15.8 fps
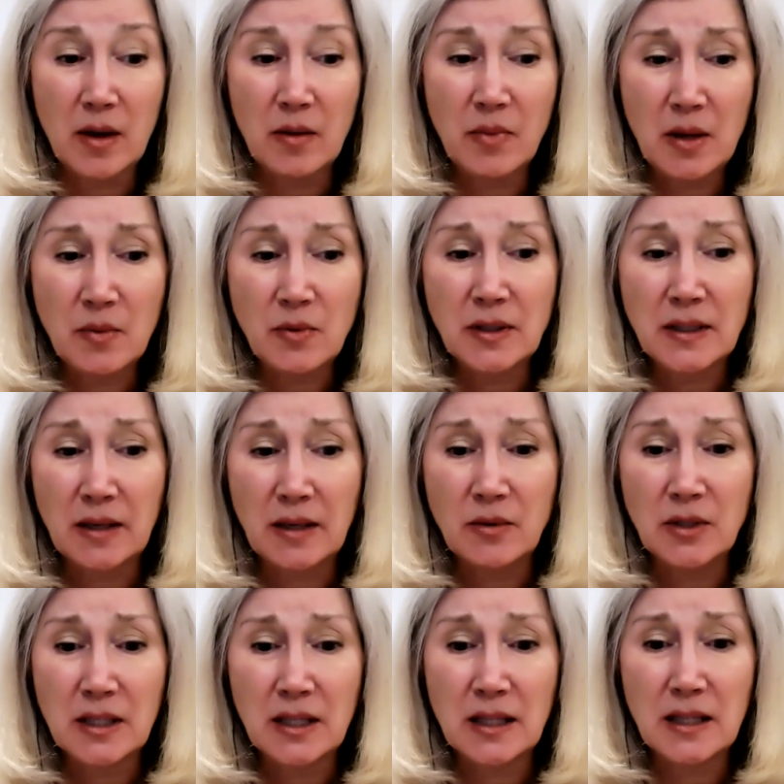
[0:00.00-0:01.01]
people seem
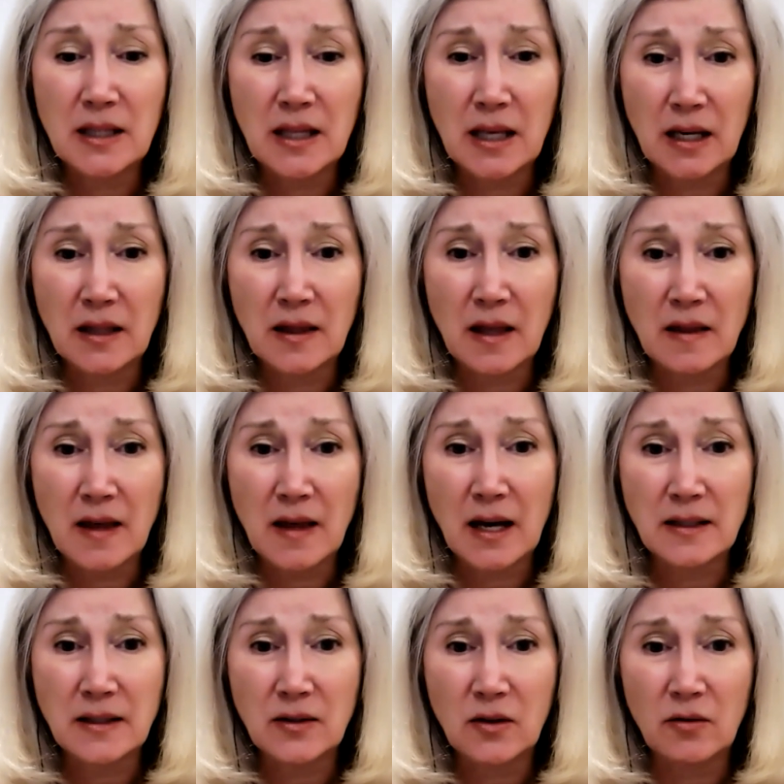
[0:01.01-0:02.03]
to think
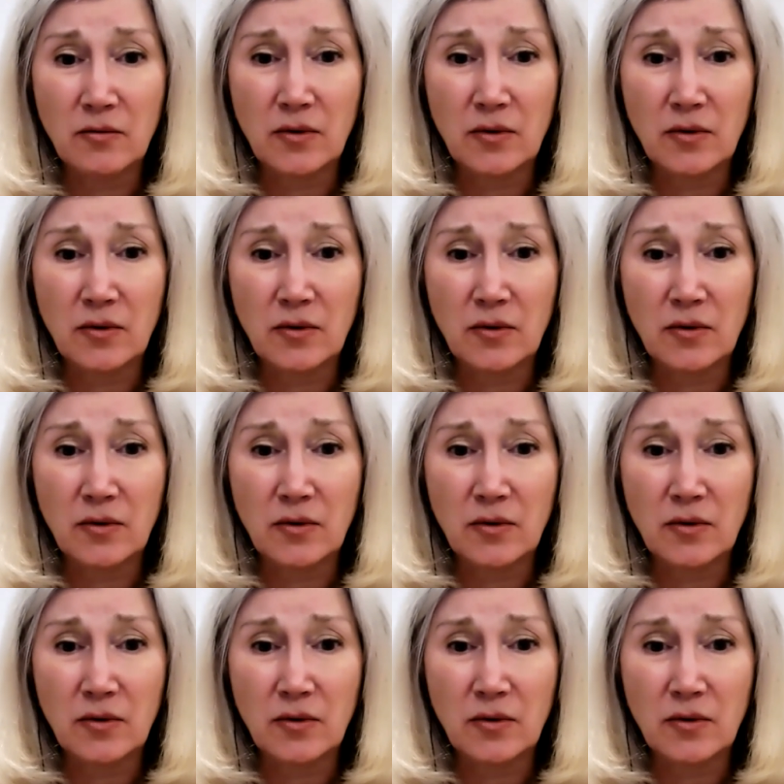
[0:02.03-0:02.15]
that's